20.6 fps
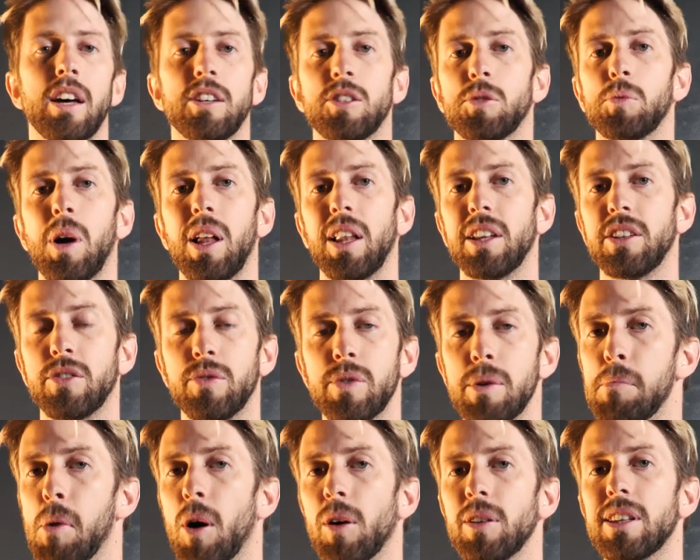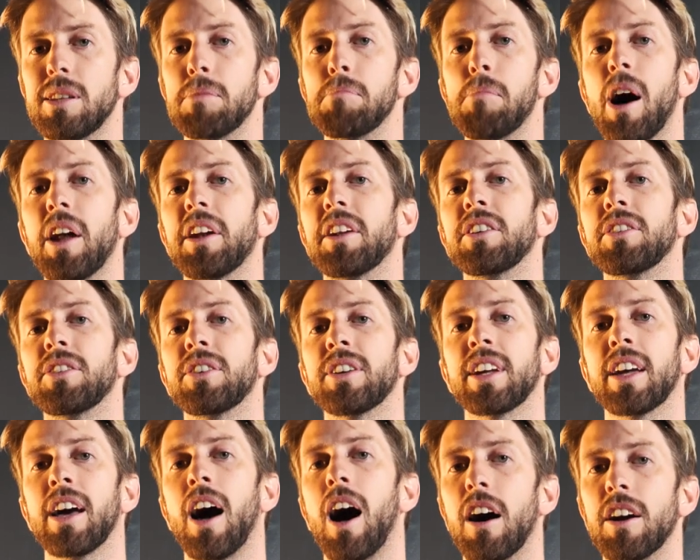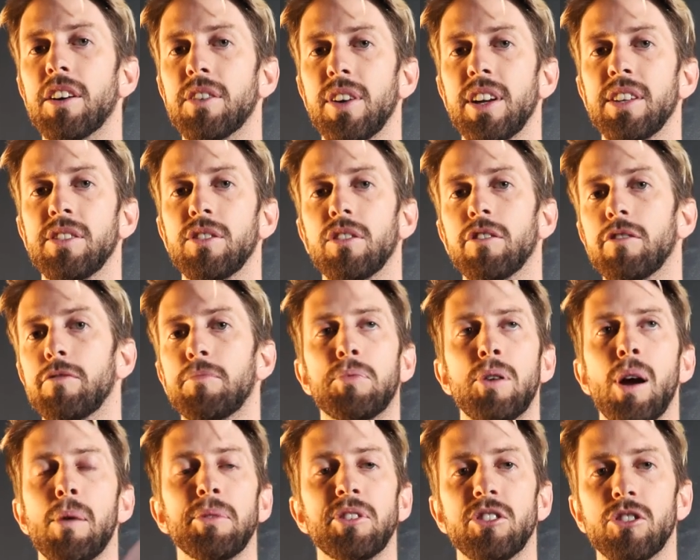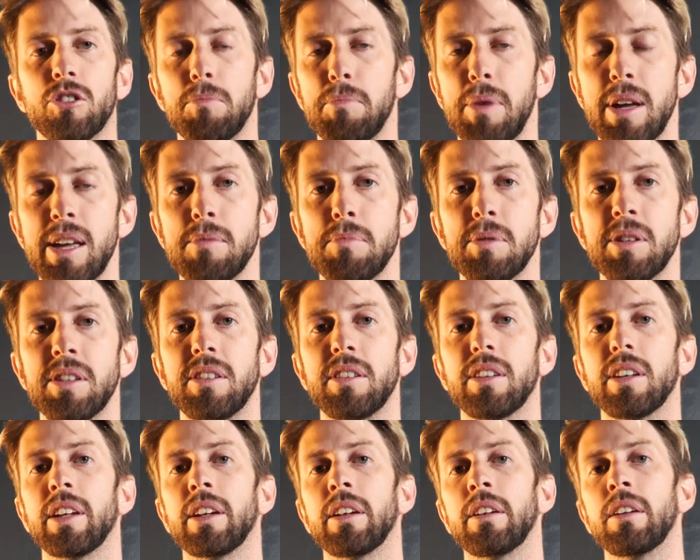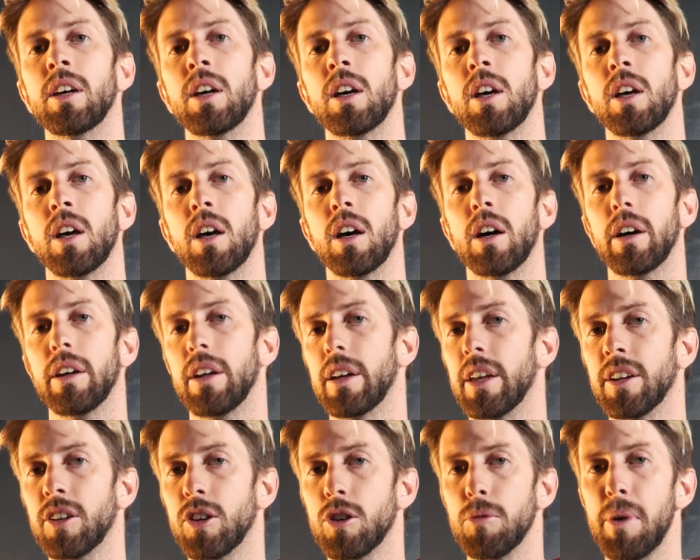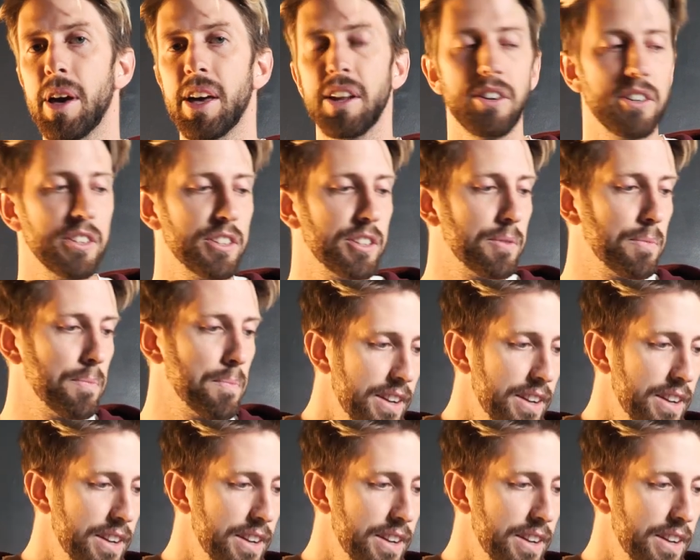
as well as remotely monitoring heart rates of premature babies in incubators.